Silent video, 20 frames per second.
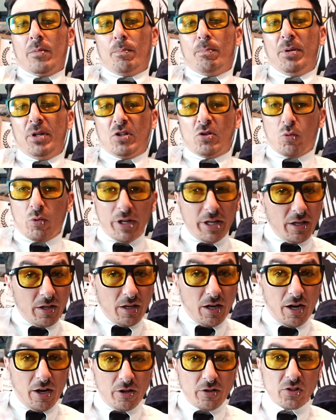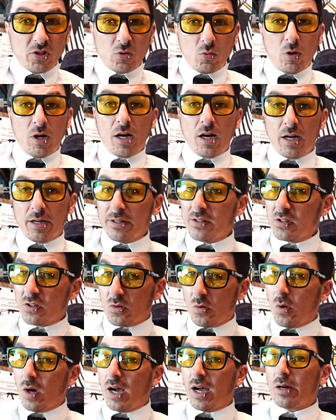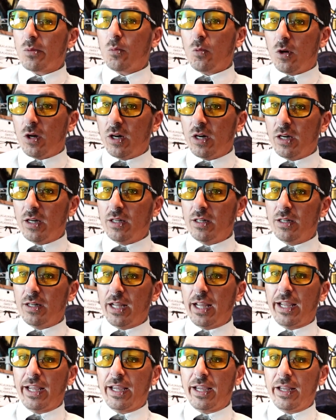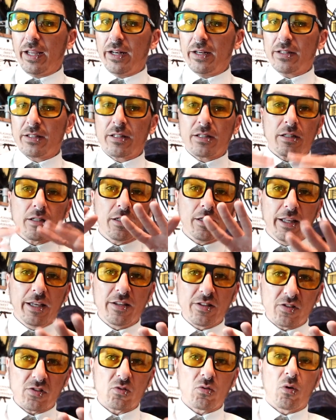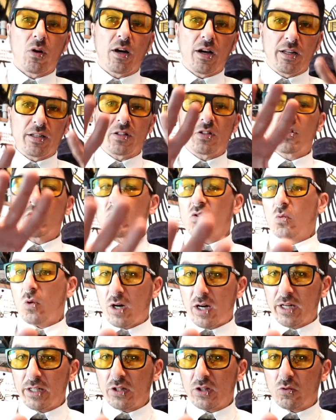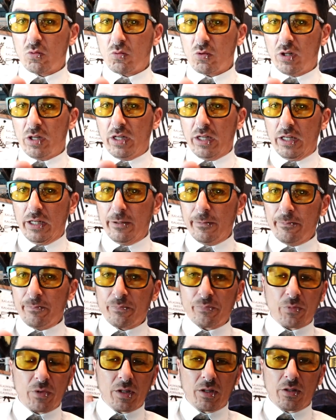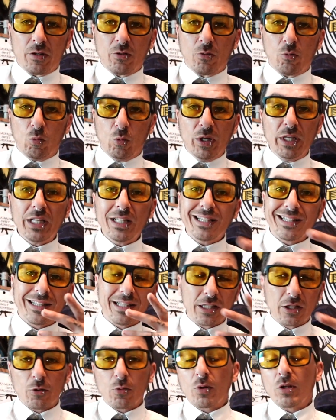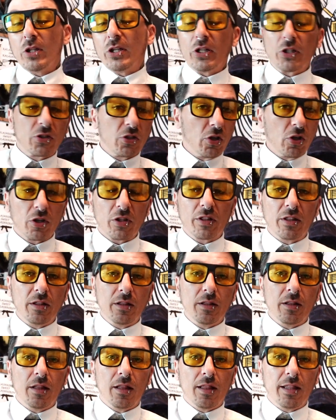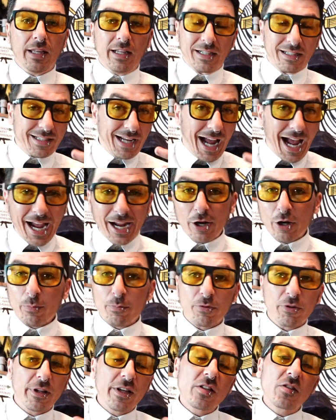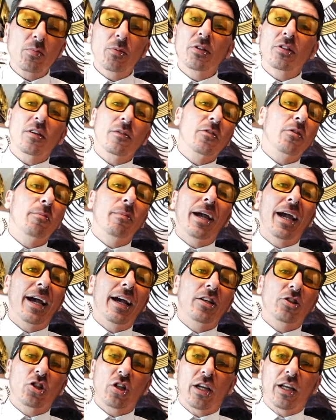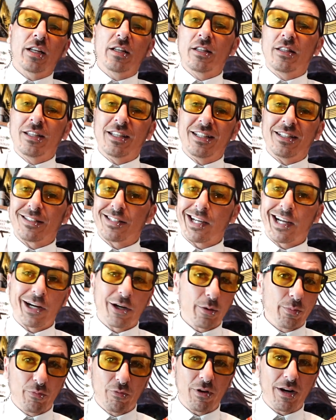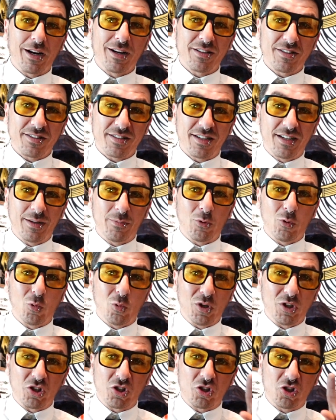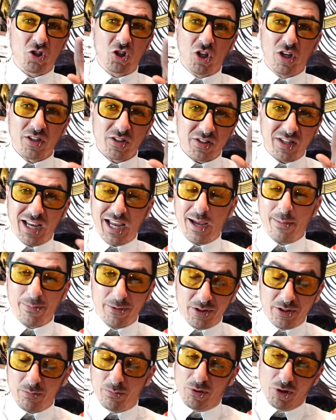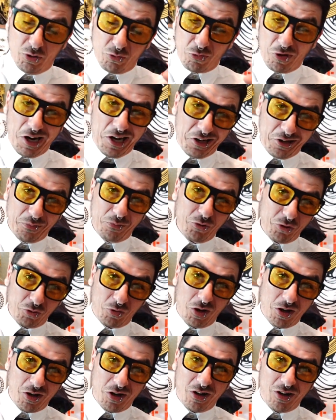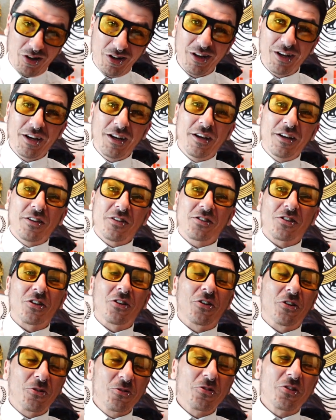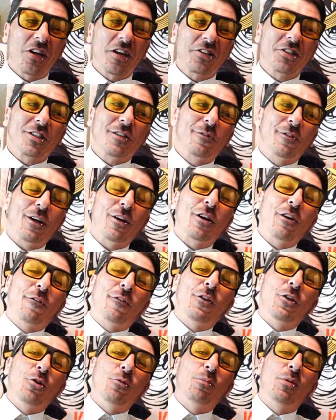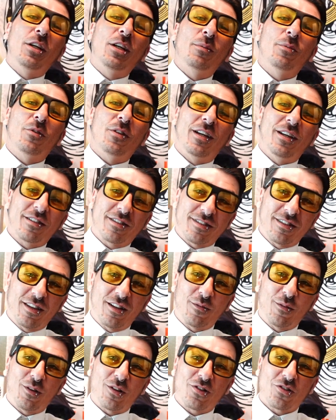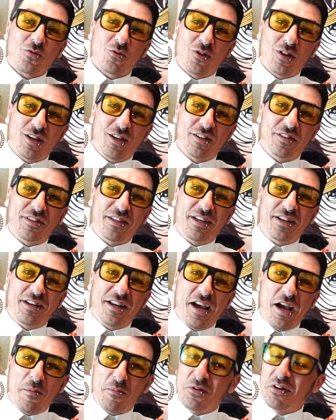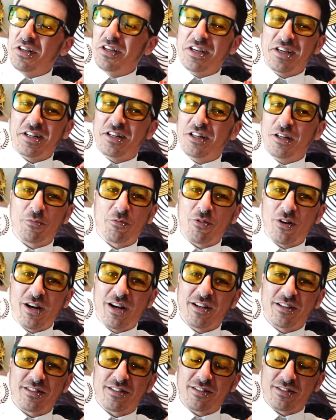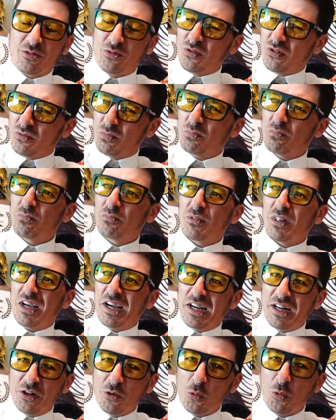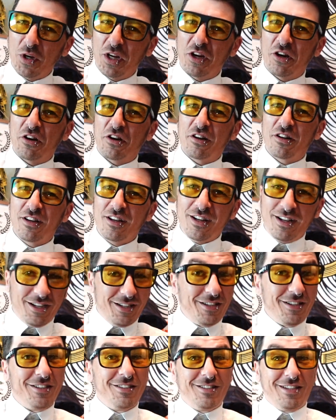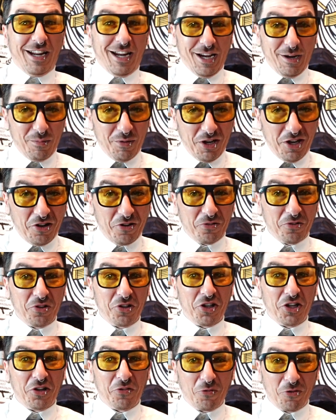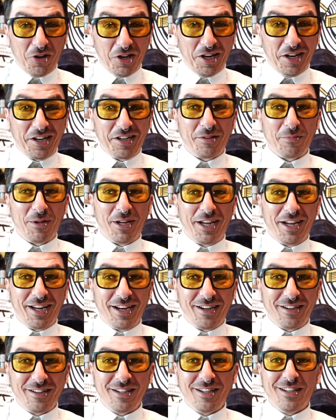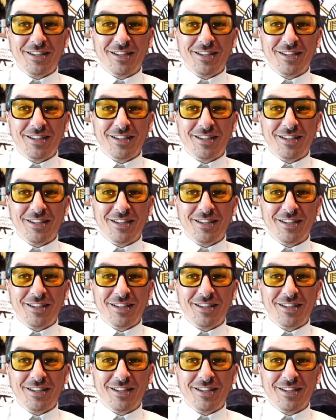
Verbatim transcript: between our squad, squad one, and Clay's squad, squad three, we literally took the entire placement of the match and the entire prize table, which just happened to be random draw. So there was actually very few people outside of our squad that happened to get any prizes. It was kind of weird. Damn near looking rigged, man.